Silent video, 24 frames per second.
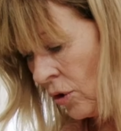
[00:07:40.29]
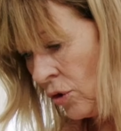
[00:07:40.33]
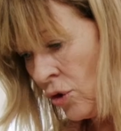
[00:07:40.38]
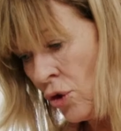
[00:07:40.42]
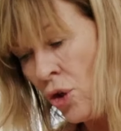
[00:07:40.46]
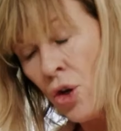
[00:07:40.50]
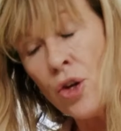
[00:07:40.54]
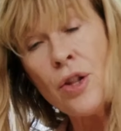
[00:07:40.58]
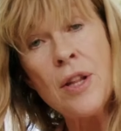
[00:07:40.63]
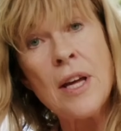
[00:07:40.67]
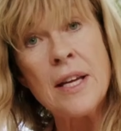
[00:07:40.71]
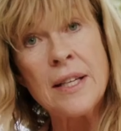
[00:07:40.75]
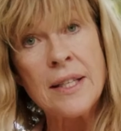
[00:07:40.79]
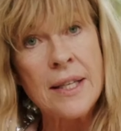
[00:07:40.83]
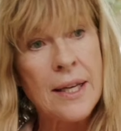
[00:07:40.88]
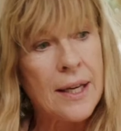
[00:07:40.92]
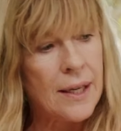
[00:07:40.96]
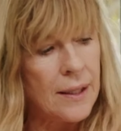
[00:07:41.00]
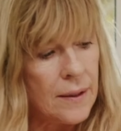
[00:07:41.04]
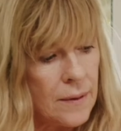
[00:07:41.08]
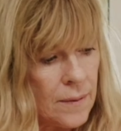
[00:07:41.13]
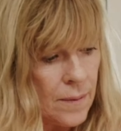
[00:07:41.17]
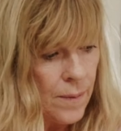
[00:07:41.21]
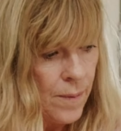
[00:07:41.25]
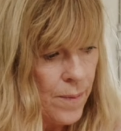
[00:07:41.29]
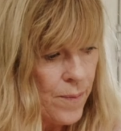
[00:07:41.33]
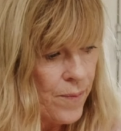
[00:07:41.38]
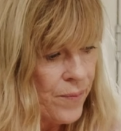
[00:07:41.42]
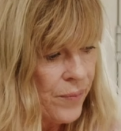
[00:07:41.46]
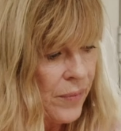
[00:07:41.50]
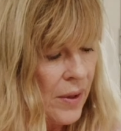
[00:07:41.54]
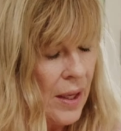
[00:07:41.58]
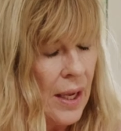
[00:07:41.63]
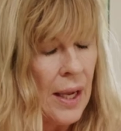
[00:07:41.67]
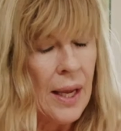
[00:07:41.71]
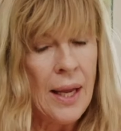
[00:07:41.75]
Turn that down,
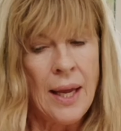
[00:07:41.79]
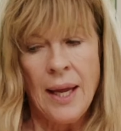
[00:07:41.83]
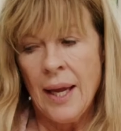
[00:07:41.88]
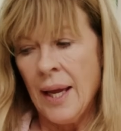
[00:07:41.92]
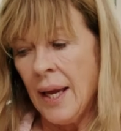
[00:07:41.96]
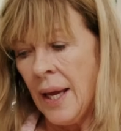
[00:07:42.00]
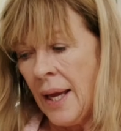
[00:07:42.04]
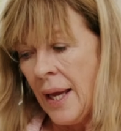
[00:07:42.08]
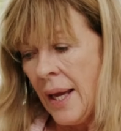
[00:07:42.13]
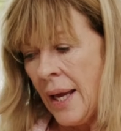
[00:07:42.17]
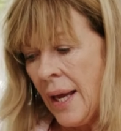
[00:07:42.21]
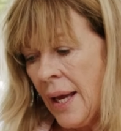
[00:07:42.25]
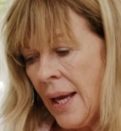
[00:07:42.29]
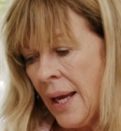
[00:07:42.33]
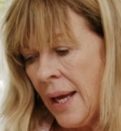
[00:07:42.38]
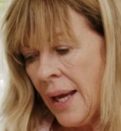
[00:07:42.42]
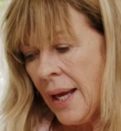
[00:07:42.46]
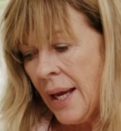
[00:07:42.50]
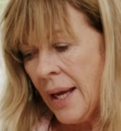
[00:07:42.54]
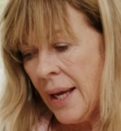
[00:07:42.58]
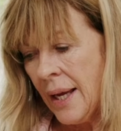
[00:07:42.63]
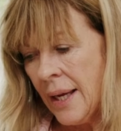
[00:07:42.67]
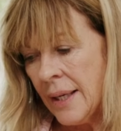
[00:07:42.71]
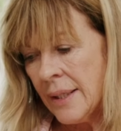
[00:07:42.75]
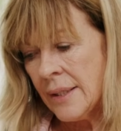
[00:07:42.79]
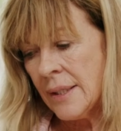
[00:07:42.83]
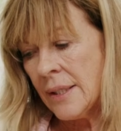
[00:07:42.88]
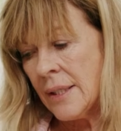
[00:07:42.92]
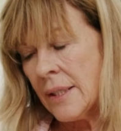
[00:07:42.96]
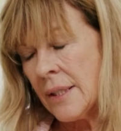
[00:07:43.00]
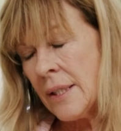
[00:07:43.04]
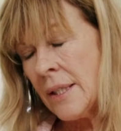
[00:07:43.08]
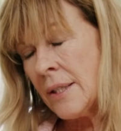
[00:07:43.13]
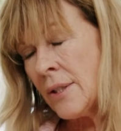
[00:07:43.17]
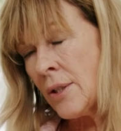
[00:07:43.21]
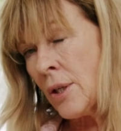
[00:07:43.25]
and
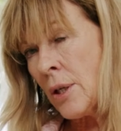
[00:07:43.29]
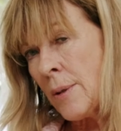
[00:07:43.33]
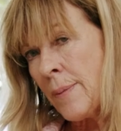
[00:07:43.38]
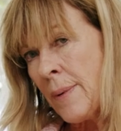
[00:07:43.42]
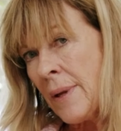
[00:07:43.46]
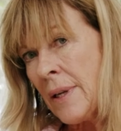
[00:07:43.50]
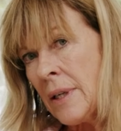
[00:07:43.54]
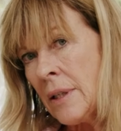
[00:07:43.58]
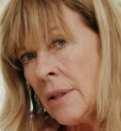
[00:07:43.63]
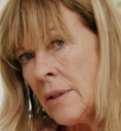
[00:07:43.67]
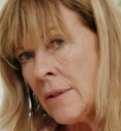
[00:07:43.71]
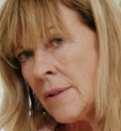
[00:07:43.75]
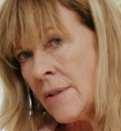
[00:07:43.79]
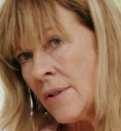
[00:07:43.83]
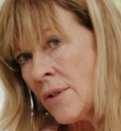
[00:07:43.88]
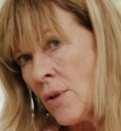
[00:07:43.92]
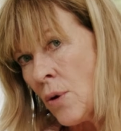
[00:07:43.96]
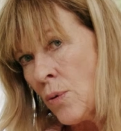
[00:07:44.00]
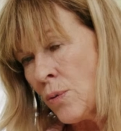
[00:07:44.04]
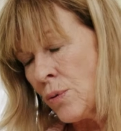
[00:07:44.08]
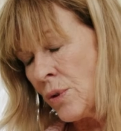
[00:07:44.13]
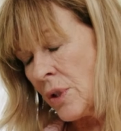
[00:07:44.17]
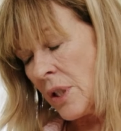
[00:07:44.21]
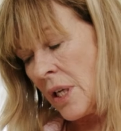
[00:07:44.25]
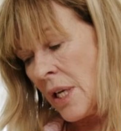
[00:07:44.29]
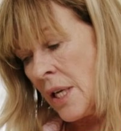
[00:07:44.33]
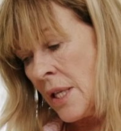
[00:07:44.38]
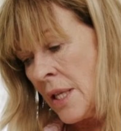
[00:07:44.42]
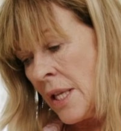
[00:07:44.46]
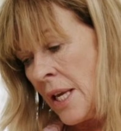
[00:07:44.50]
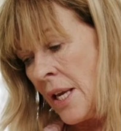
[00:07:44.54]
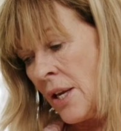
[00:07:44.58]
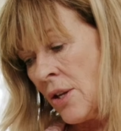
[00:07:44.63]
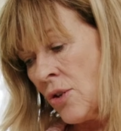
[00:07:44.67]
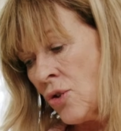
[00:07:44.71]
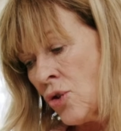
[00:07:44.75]
there's going to be a little salt in
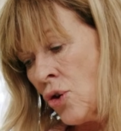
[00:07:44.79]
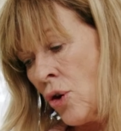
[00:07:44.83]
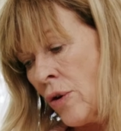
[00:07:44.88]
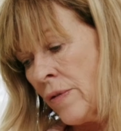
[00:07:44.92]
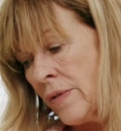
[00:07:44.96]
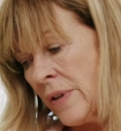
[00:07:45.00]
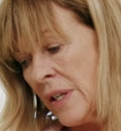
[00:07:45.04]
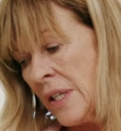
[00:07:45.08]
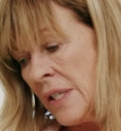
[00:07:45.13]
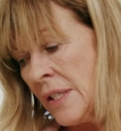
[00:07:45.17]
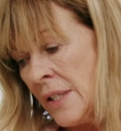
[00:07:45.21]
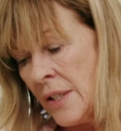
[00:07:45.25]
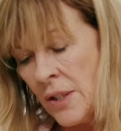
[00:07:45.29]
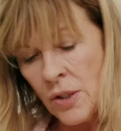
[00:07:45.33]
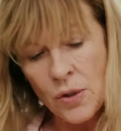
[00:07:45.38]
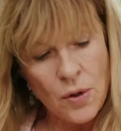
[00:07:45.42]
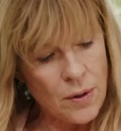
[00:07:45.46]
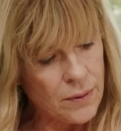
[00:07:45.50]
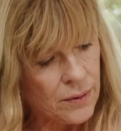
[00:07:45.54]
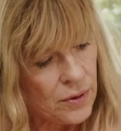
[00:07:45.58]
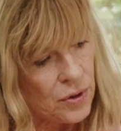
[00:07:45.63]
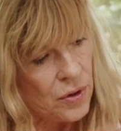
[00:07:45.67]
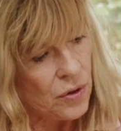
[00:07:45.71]
the anchovies, so